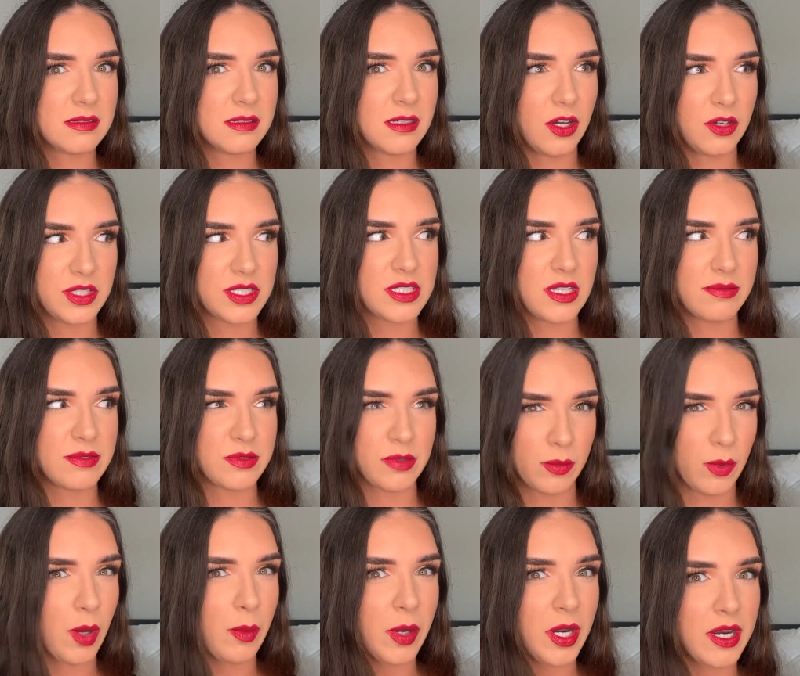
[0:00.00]
All this stuff is from
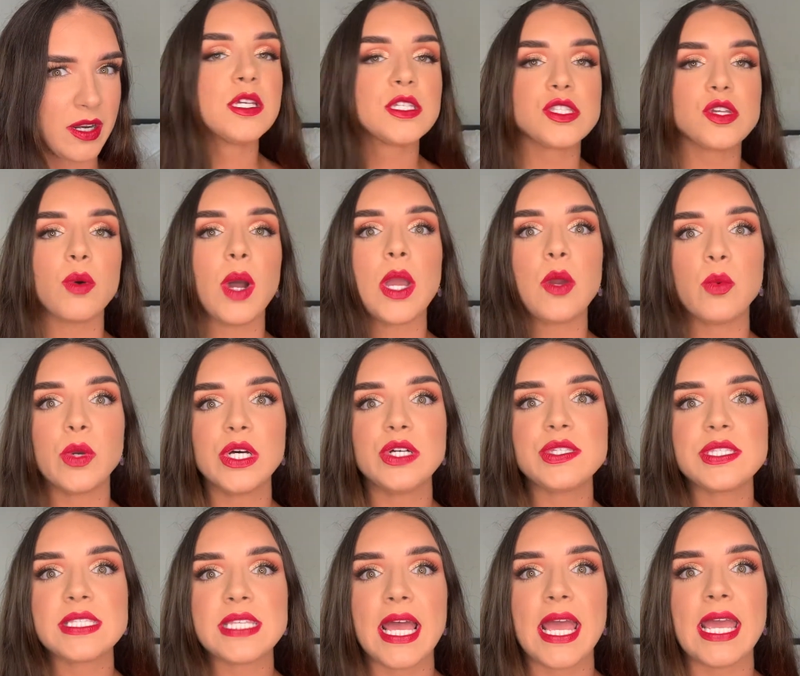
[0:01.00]
Walmart. So I will
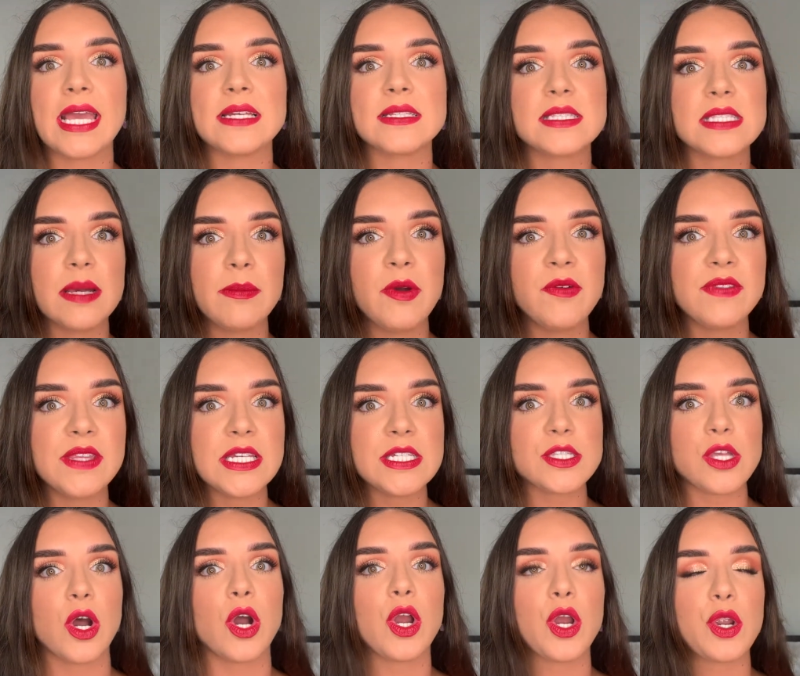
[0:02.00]
say some of these
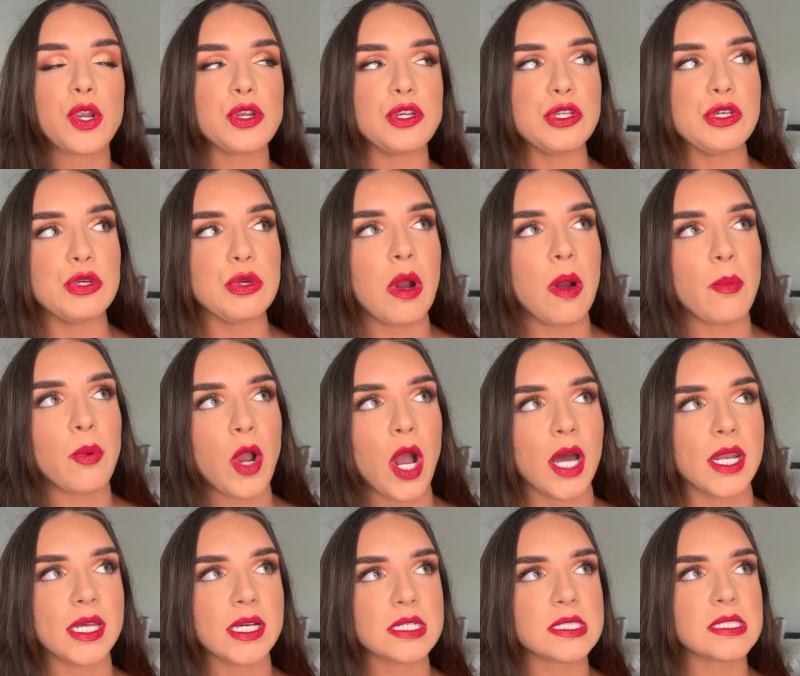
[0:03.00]
are new
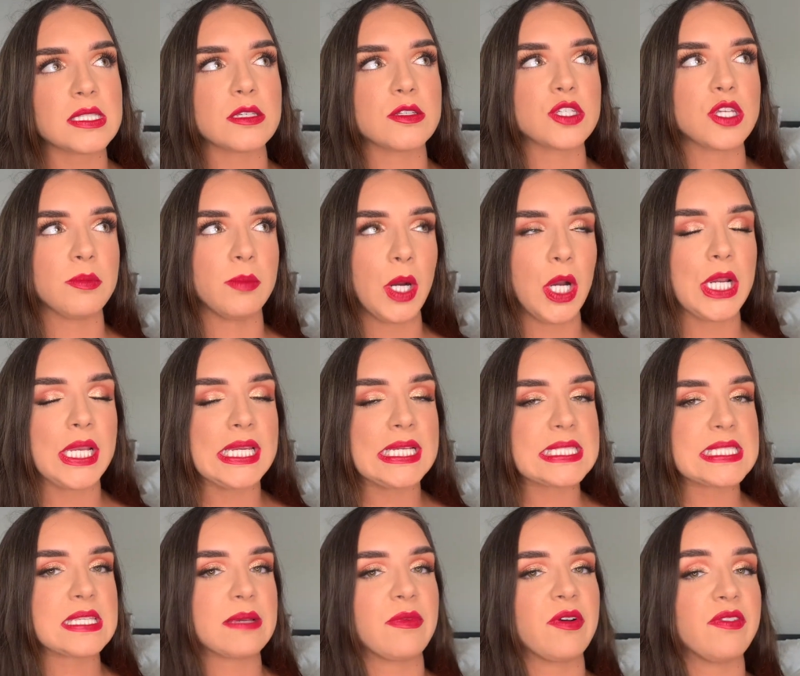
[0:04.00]
products to market.
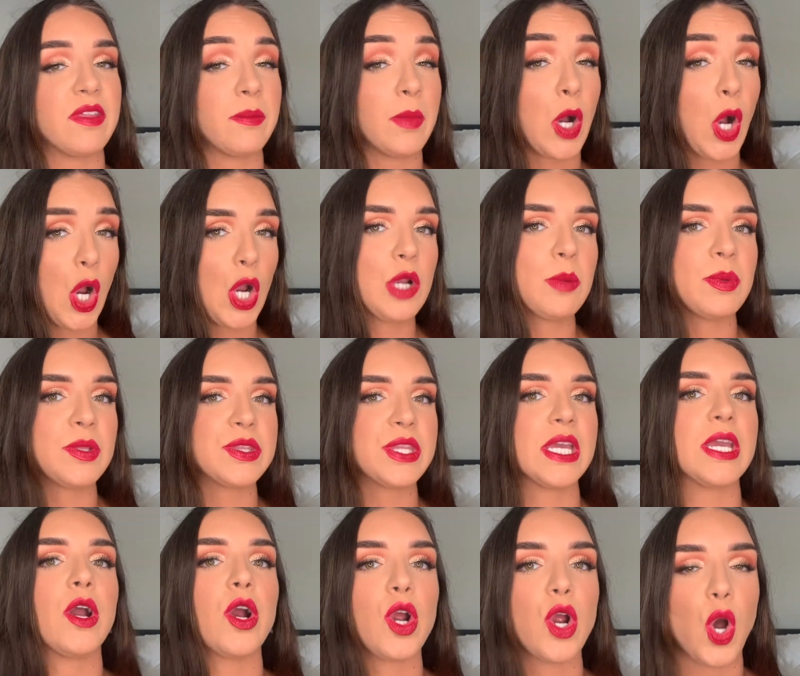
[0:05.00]
Some of them aren't, but they
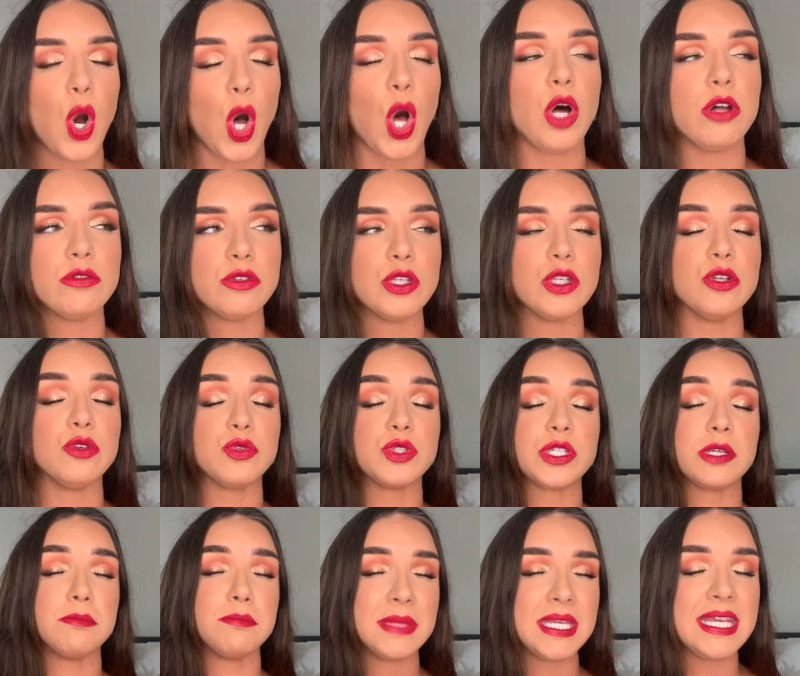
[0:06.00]
are all new
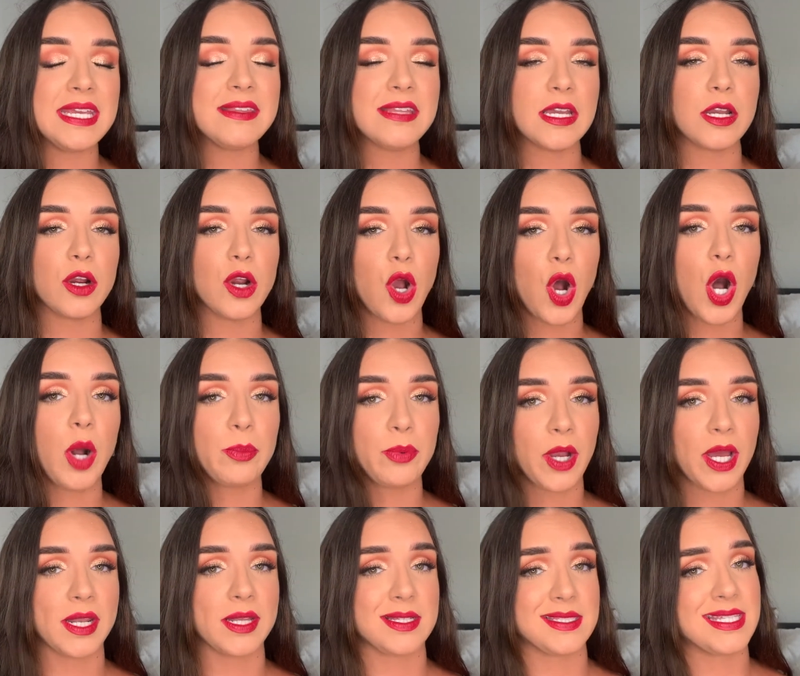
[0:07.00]
to me. They are all
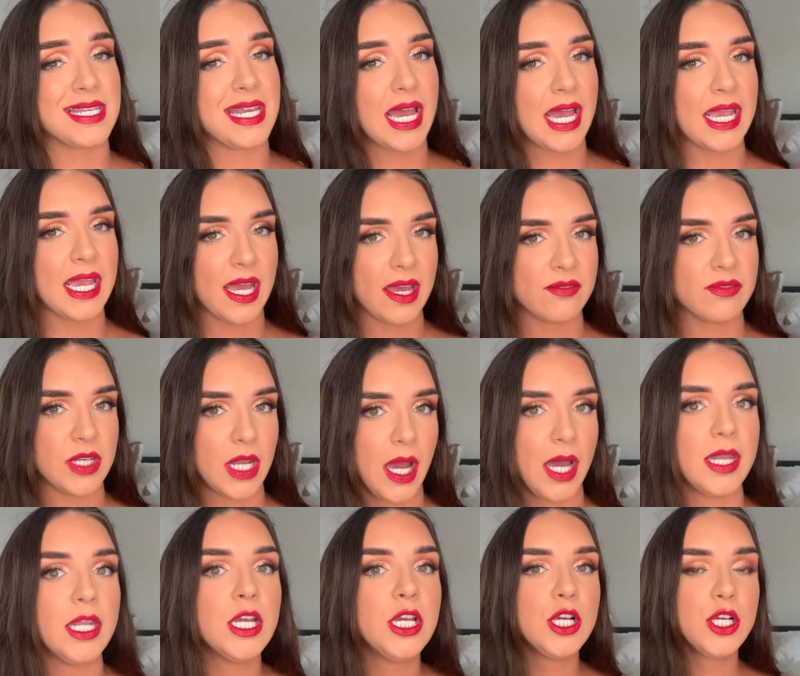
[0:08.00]
products that I have
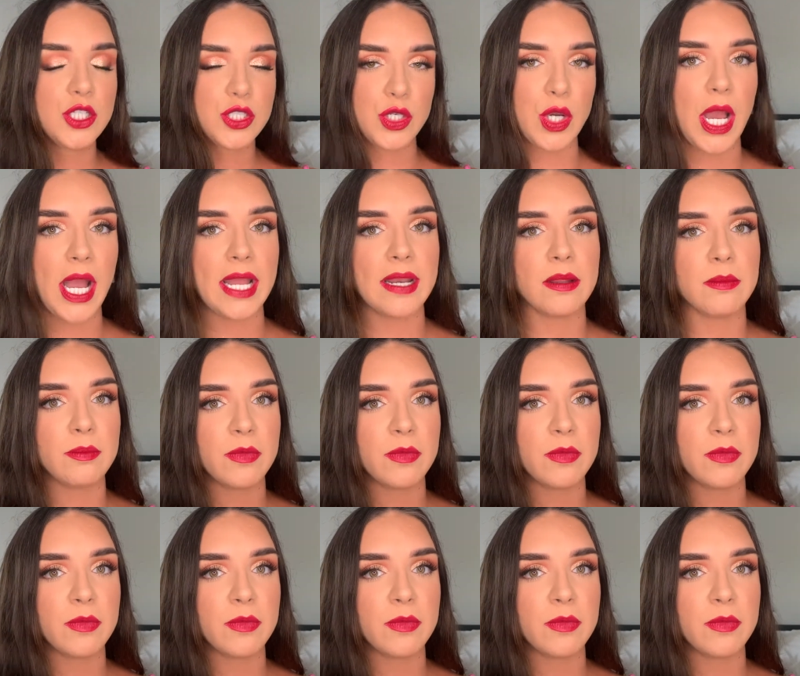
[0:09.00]
not tried